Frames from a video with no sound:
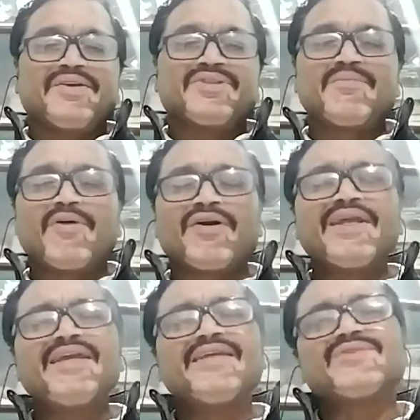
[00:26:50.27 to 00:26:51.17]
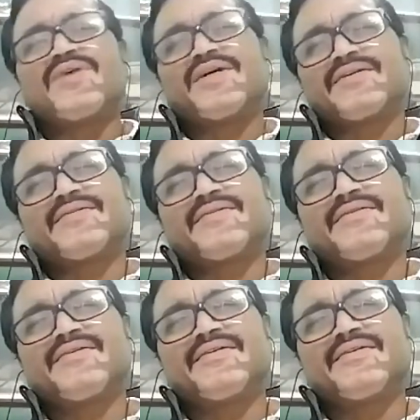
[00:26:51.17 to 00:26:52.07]
So body is what?
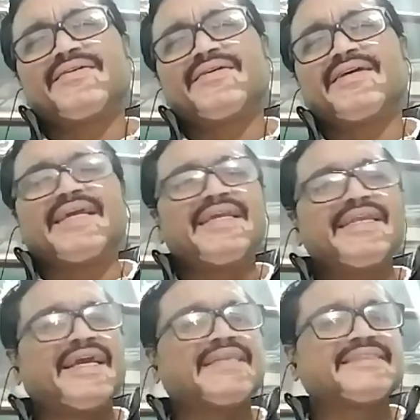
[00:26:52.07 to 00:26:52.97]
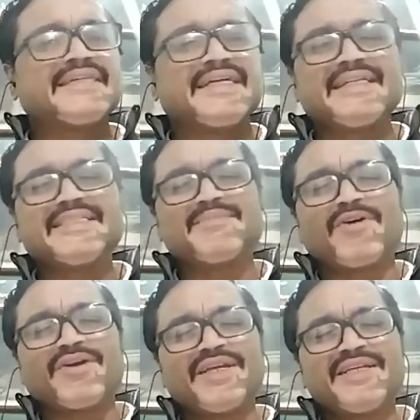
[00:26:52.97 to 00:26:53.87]
Again, he has said this
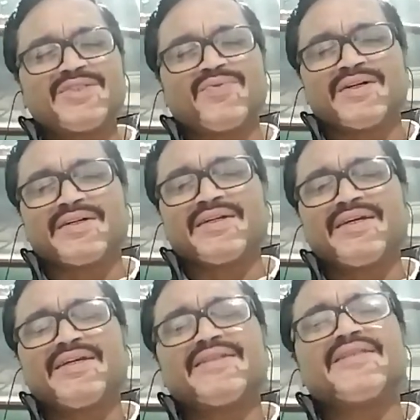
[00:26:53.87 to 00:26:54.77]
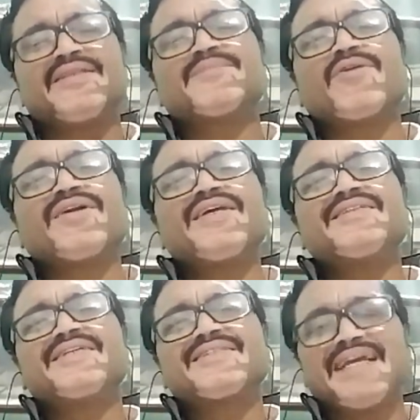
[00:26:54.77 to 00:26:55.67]
body is what? This body is
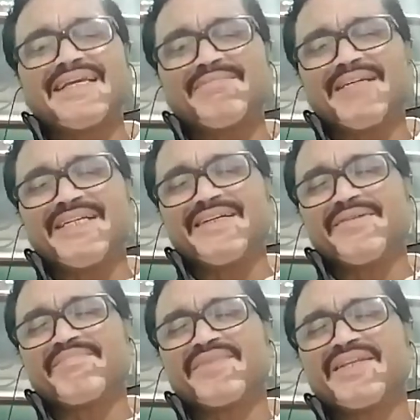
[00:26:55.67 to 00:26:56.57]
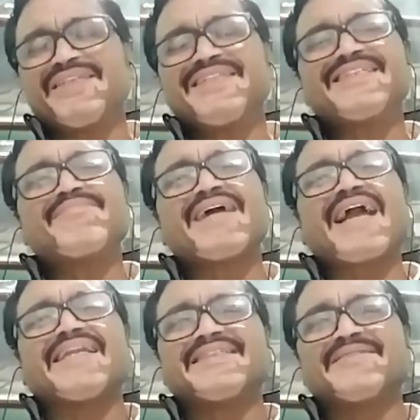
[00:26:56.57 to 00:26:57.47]
just like a medium. It is a
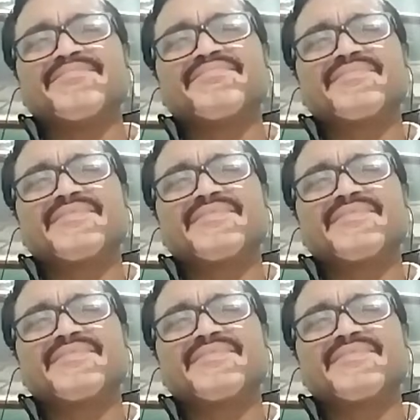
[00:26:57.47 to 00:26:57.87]
mechanism.